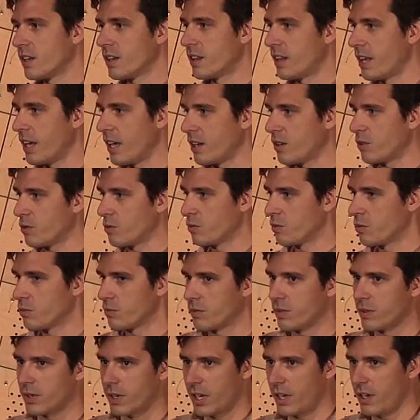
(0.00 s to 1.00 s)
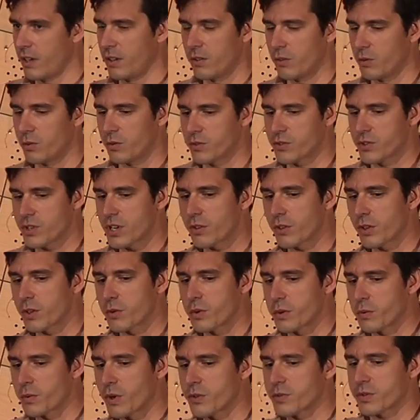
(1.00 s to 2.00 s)
that generally
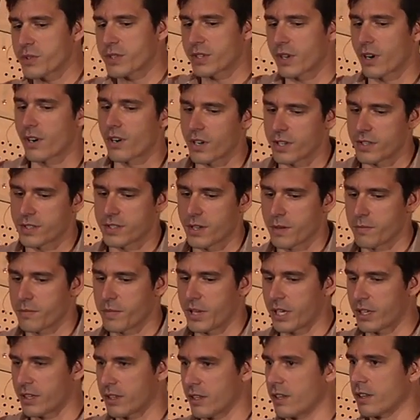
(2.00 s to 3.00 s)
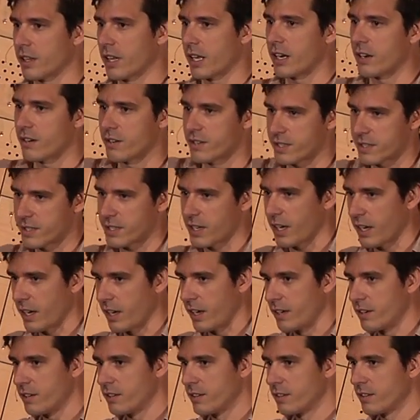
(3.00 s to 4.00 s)
we won't start on something and then later
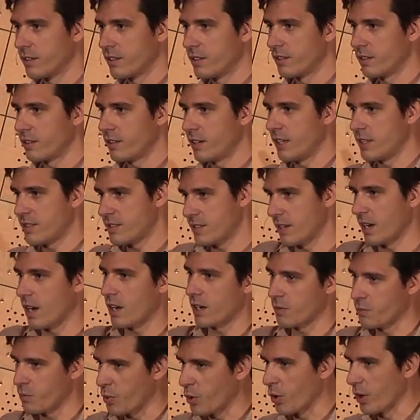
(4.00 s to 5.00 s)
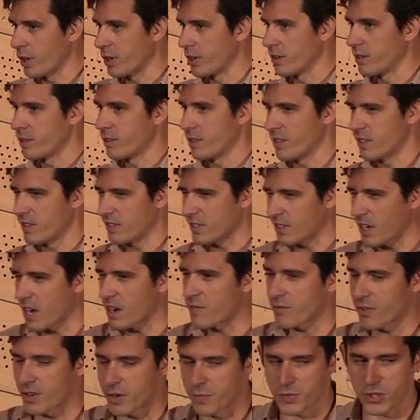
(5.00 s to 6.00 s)
decide it's not important. The
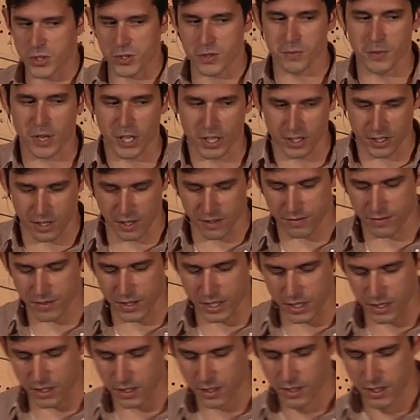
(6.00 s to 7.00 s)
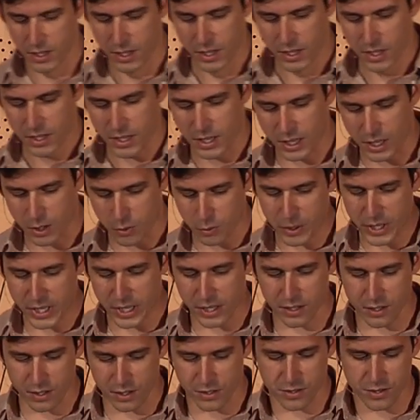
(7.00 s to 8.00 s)
timeframes are small enough that we
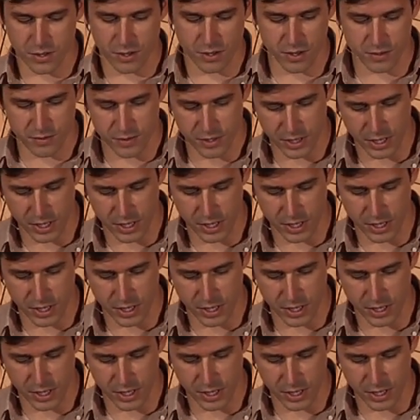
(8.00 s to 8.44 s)
get good turnover